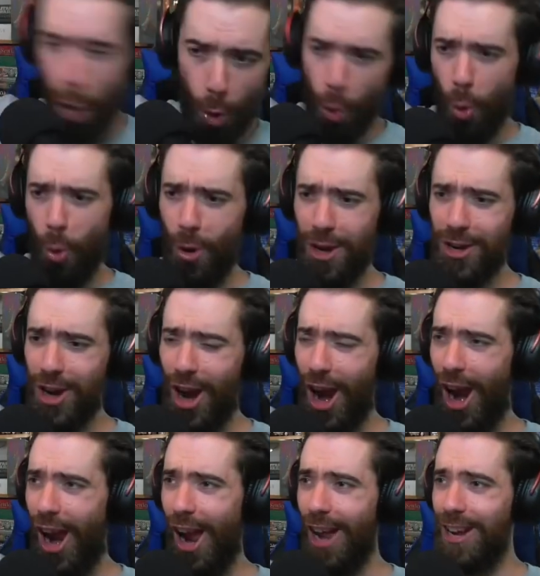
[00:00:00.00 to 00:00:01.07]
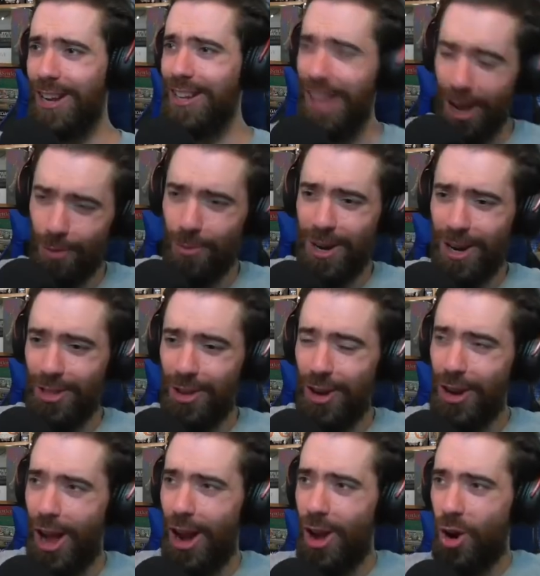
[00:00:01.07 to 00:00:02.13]
Oh, we can. Then we get the
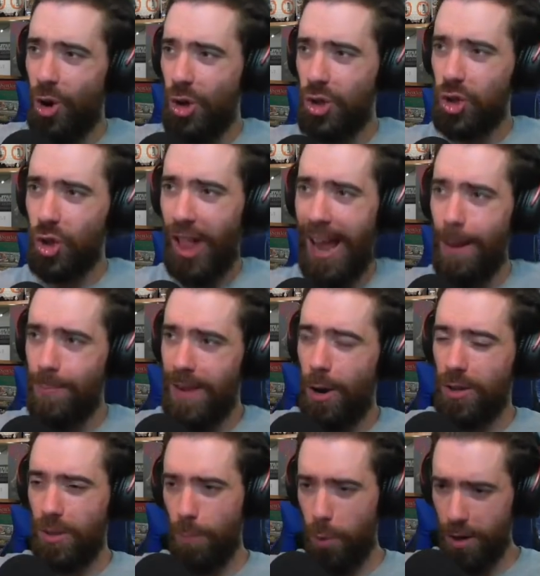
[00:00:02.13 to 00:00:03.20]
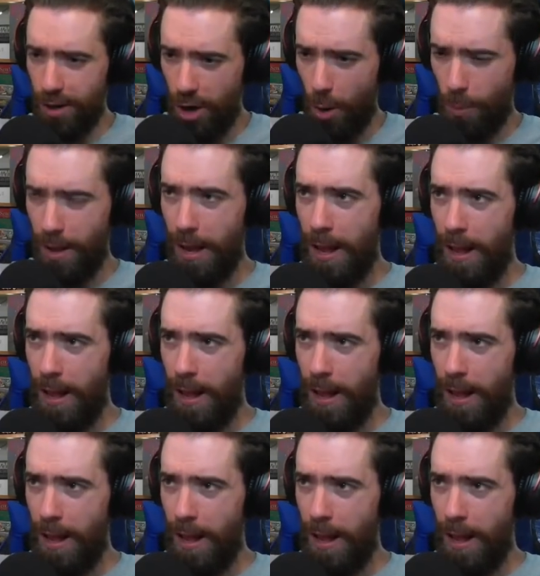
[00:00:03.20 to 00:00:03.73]
Tentacle Slap. Now, it's important to note,